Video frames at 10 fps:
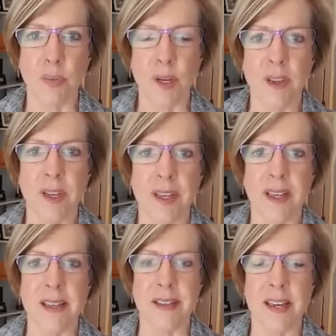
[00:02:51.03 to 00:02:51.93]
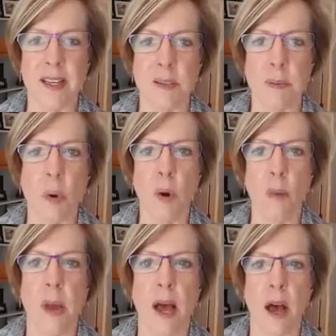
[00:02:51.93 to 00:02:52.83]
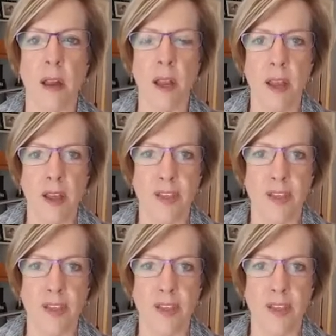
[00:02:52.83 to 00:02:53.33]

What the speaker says: really is that it's more about